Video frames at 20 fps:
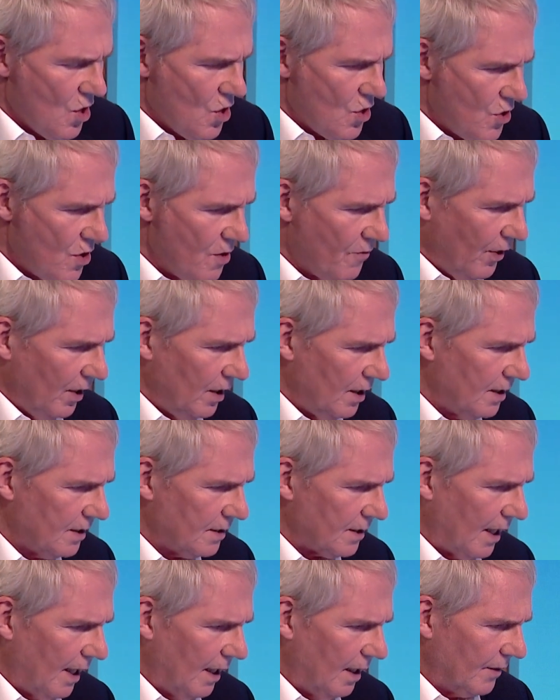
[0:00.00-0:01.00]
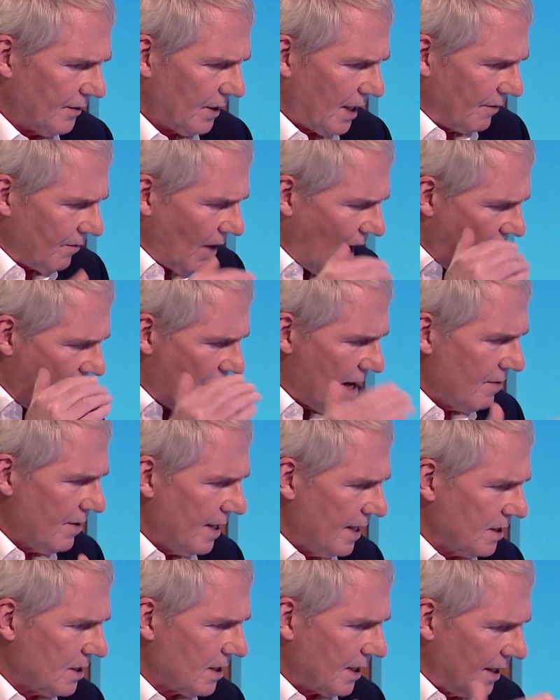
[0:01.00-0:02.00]
you've heard kind of
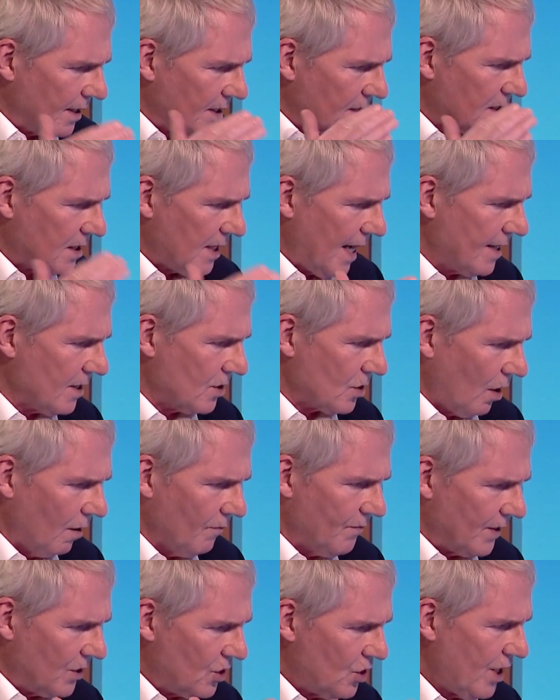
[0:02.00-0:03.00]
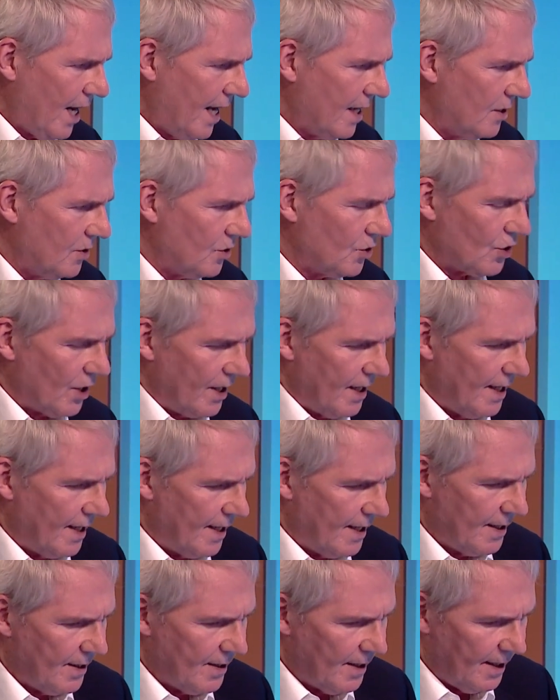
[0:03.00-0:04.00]
Irene's kind of sense of the challenge
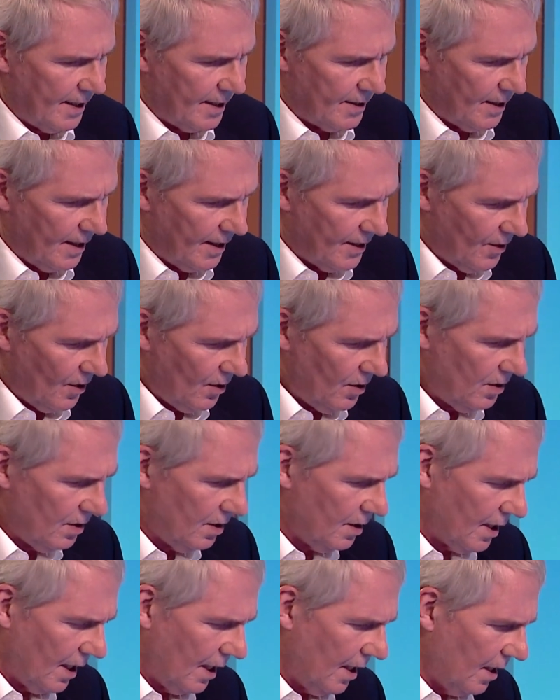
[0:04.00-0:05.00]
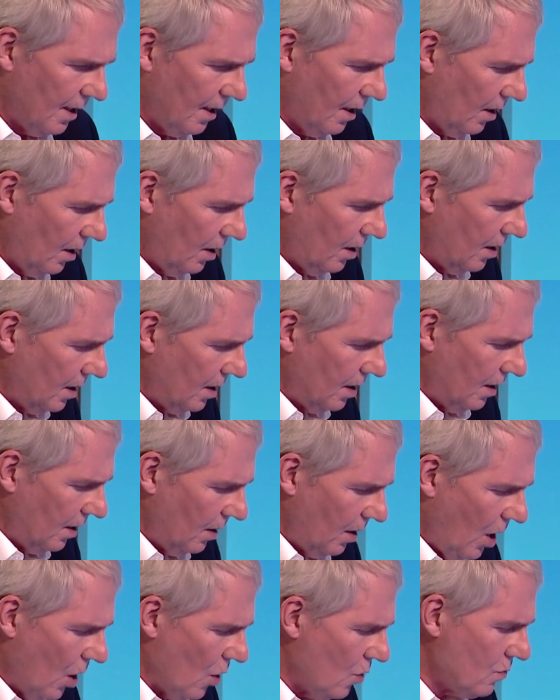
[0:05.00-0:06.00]
in her
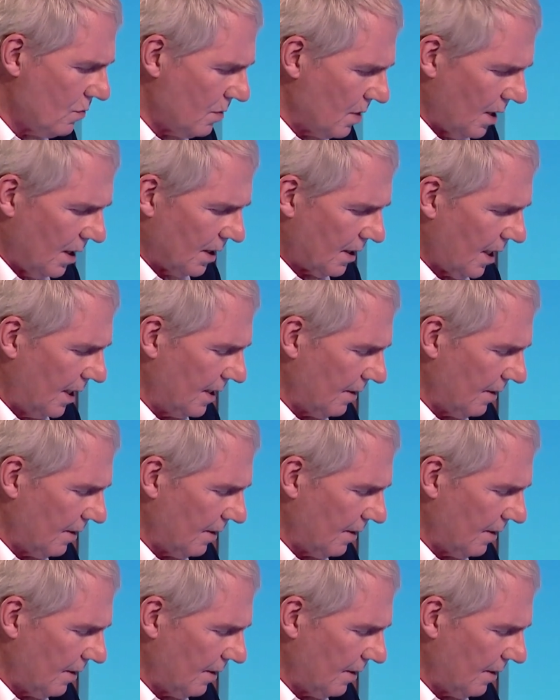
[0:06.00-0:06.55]
own kind of